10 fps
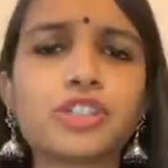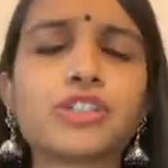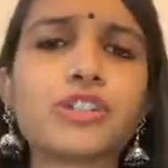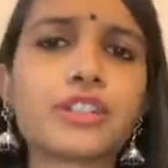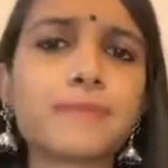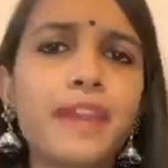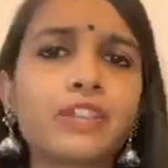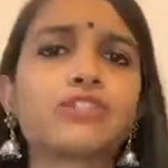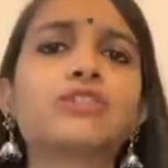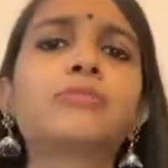Children on the
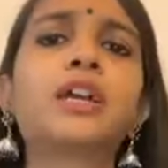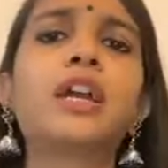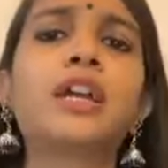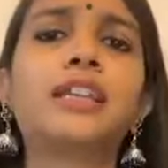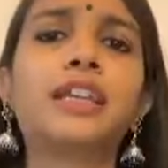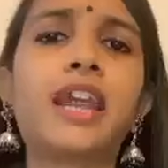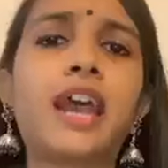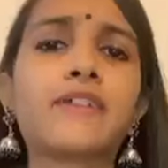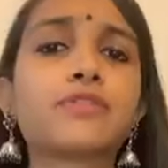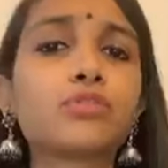spectrum, they
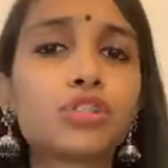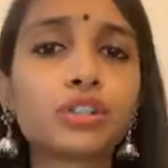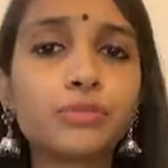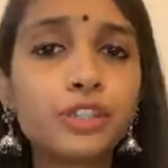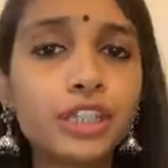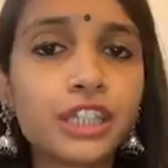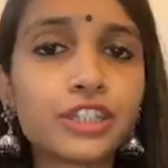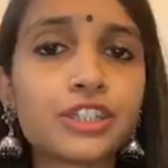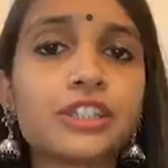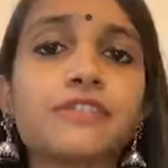have social
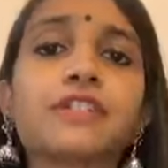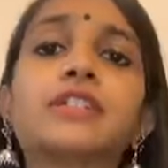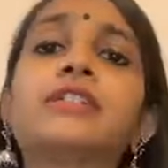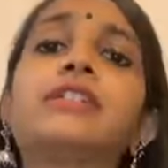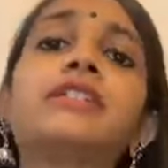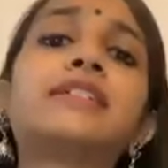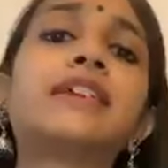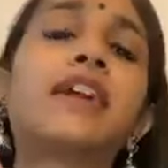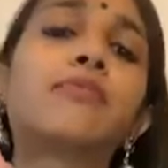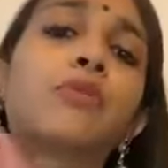communication difficulties,
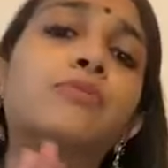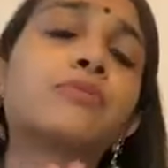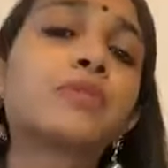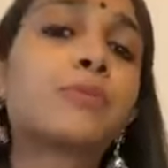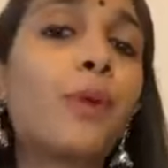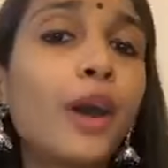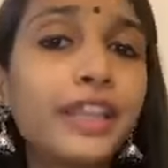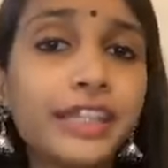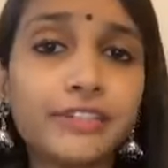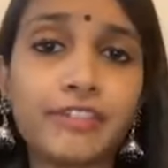they have problems with
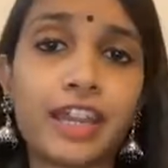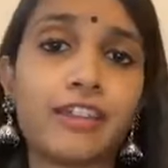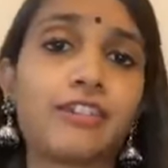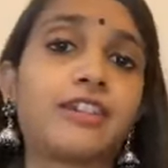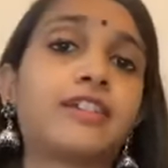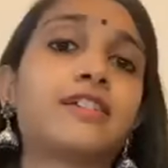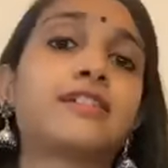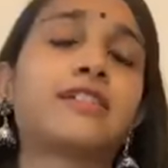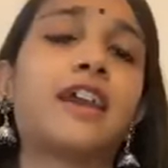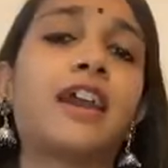body
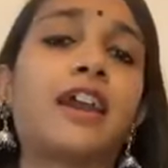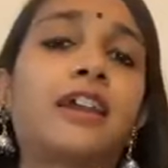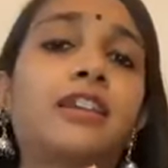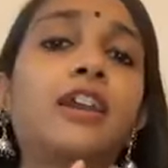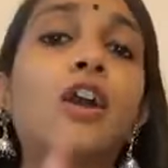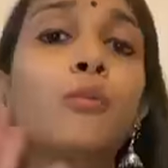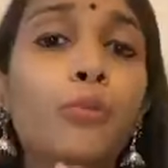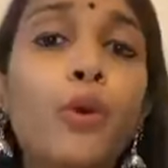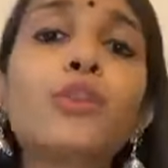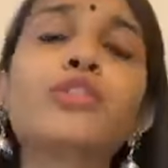awareness, and
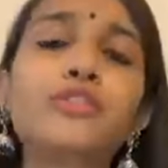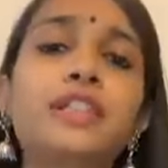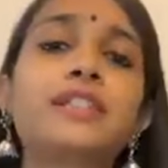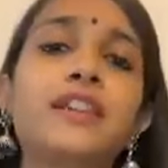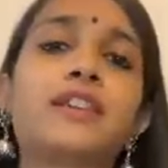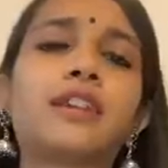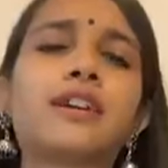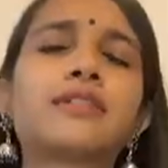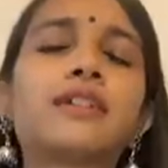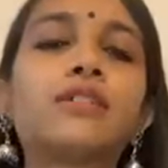both of these
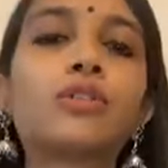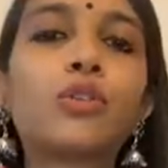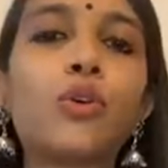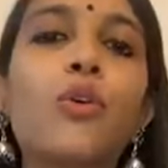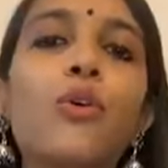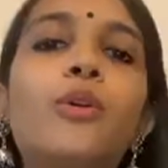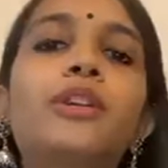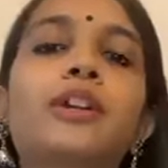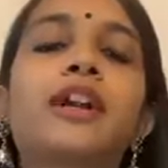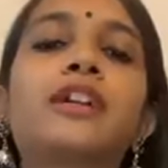areas are the
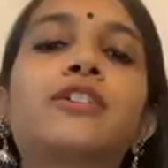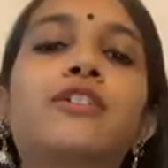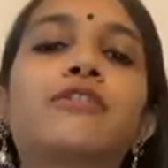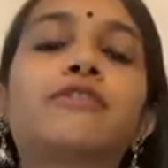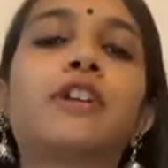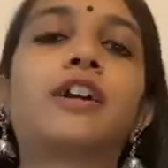core kind of